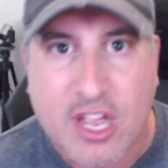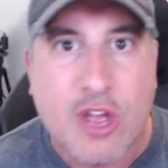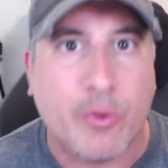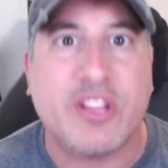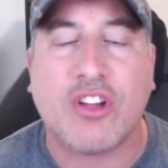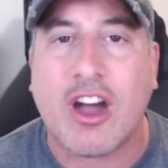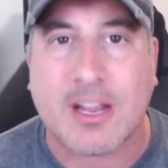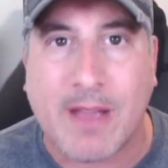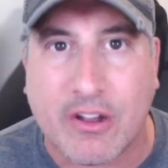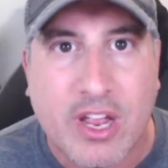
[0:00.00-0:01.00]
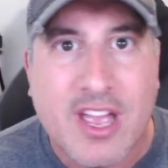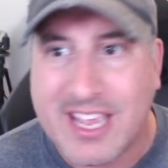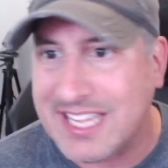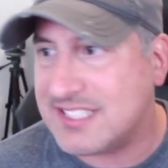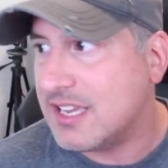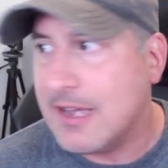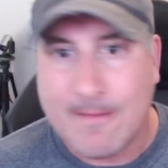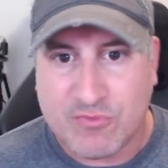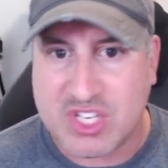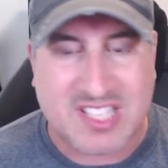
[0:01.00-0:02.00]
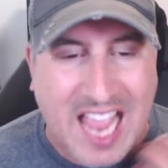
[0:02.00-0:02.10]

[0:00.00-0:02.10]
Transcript: We talk about his just